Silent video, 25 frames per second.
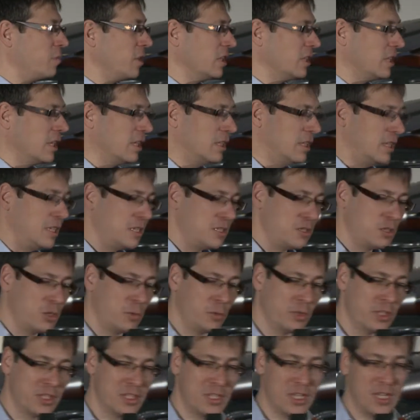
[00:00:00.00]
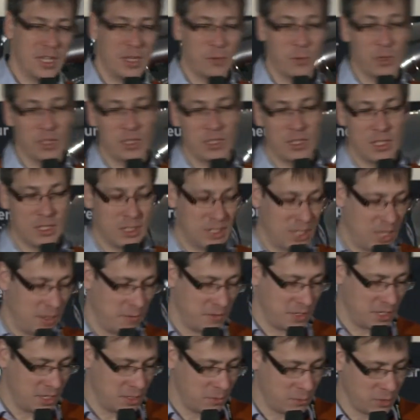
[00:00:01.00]
but at least you will see what it
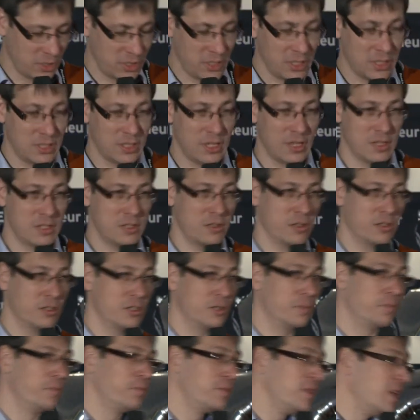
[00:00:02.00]
gives and what it does not.